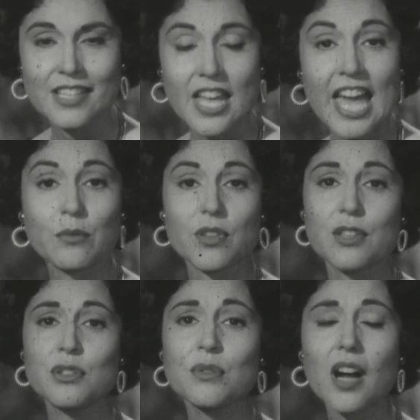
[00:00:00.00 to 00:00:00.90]
And with the
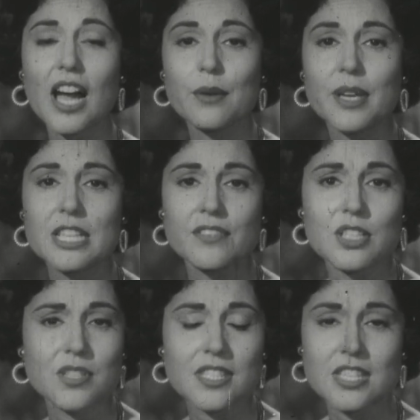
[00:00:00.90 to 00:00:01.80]
new high rate of
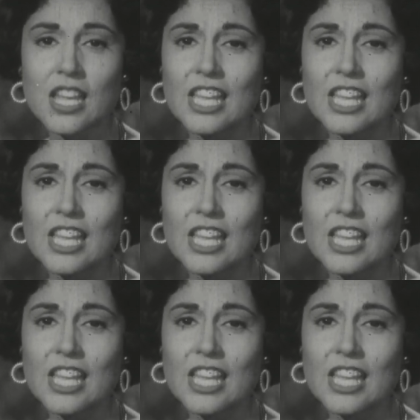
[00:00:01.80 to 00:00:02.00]
interest,